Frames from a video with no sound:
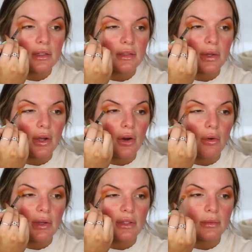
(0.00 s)
So I
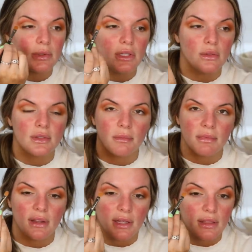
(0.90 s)
always would use
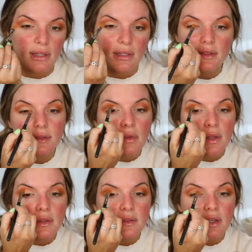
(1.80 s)
something like this
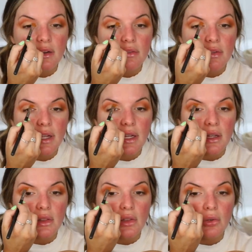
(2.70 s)
instead of like
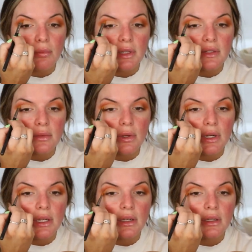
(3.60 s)
a luminous
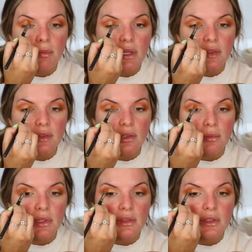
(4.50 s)
one because
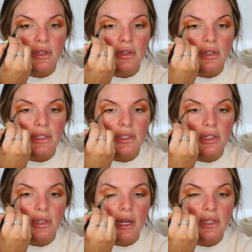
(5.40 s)
luminous could crease
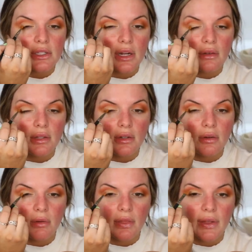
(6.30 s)
your eyeshadow and you
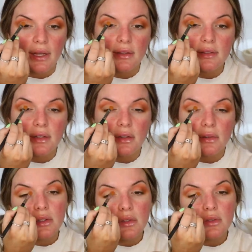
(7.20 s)
don't want that.
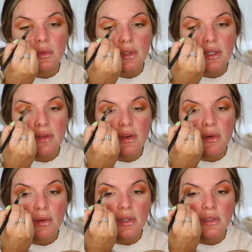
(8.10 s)
So use whatever
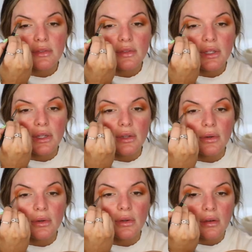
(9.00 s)
works for
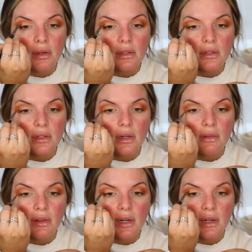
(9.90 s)
you. Going to
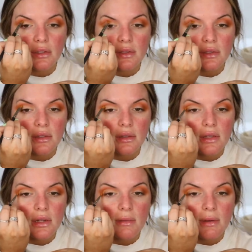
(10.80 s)
carve that out just a
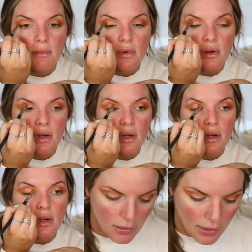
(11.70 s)
little bit more.
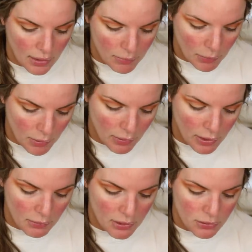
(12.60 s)
All right, but we're
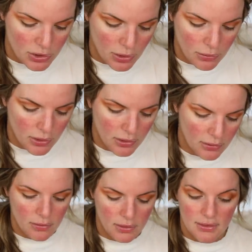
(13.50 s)
going in with no joke.
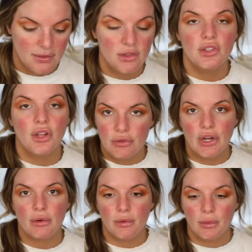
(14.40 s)
This is no
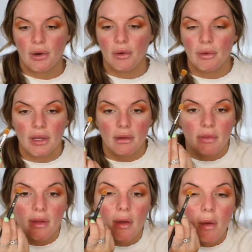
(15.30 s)
joke, we are going in
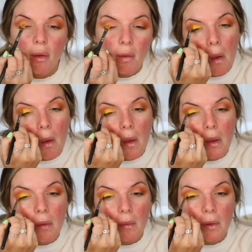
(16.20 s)
with it.
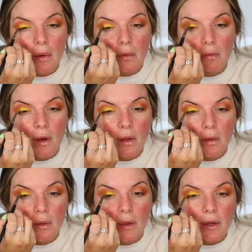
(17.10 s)
And we're gonna
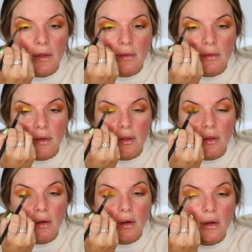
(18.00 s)
follow that
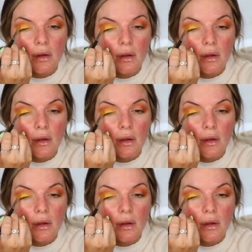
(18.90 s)
concealer.